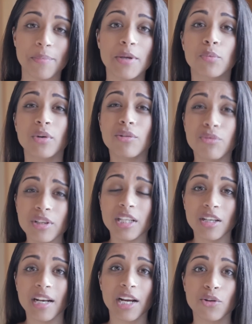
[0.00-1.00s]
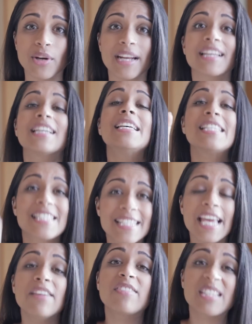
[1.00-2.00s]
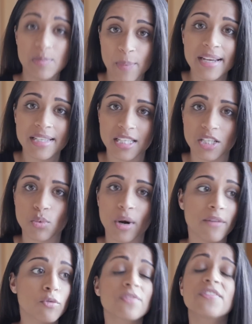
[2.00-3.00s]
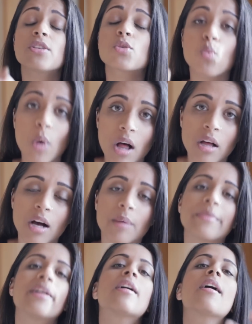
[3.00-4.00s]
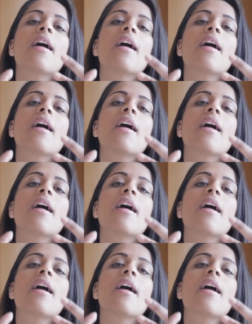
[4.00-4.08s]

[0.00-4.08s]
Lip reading: I mean, we're really good at creating safe spaces where everyone feels welcome